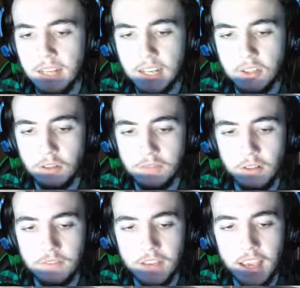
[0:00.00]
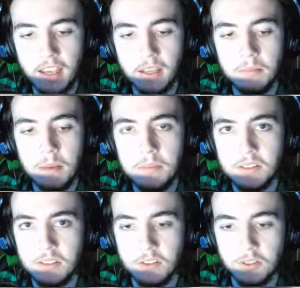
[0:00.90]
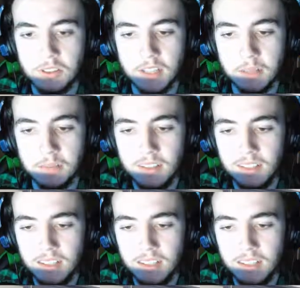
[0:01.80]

It's your fault for getting in my business all the time.